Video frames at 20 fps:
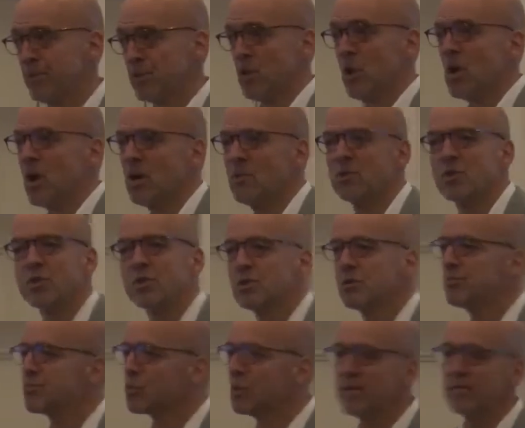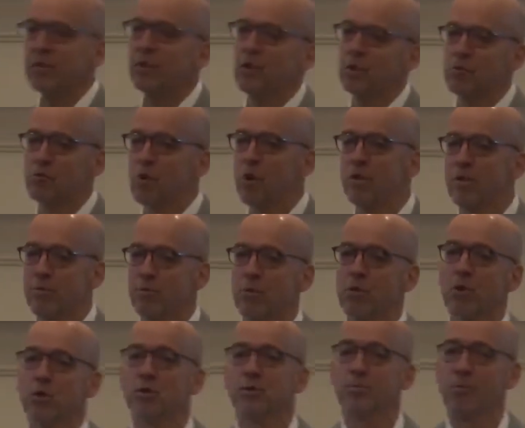So I was just briefly going to run through
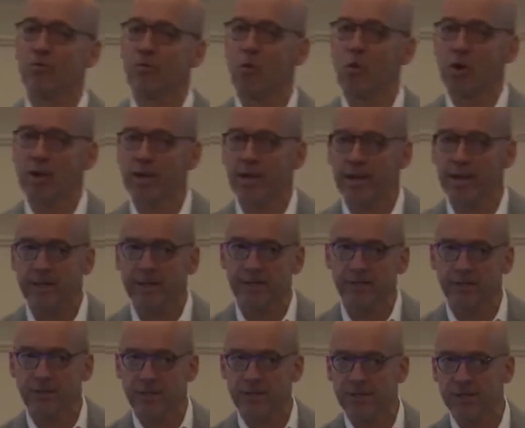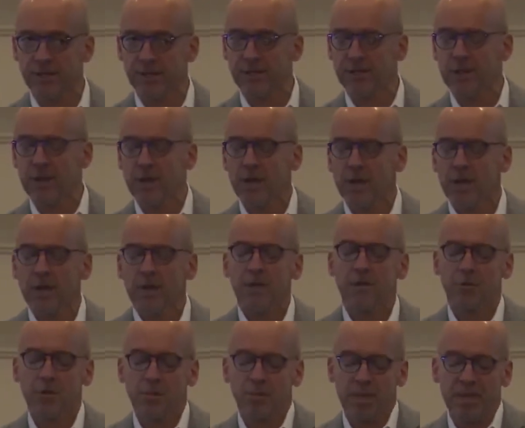those before getting into these
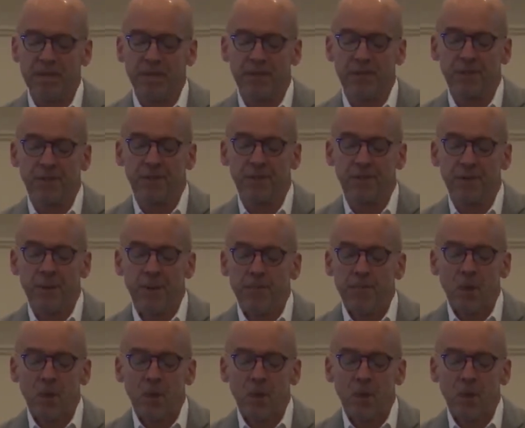3 pieces.